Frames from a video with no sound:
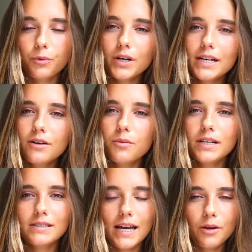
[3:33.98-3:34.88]
really don't
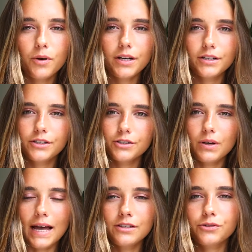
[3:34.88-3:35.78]
want any water
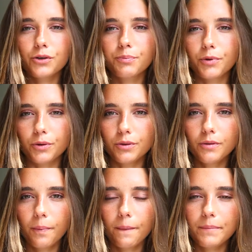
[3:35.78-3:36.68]
to enter a pole,
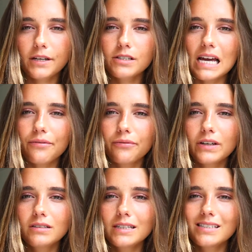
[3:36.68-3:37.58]
because I
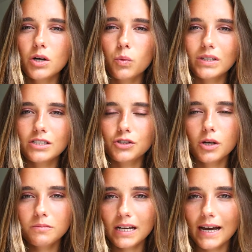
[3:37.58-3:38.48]
filled it with
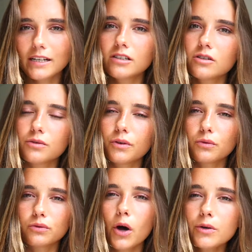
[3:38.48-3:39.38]
some kind of
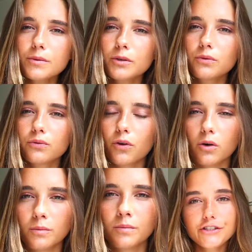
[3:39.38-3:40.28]
floatable foam.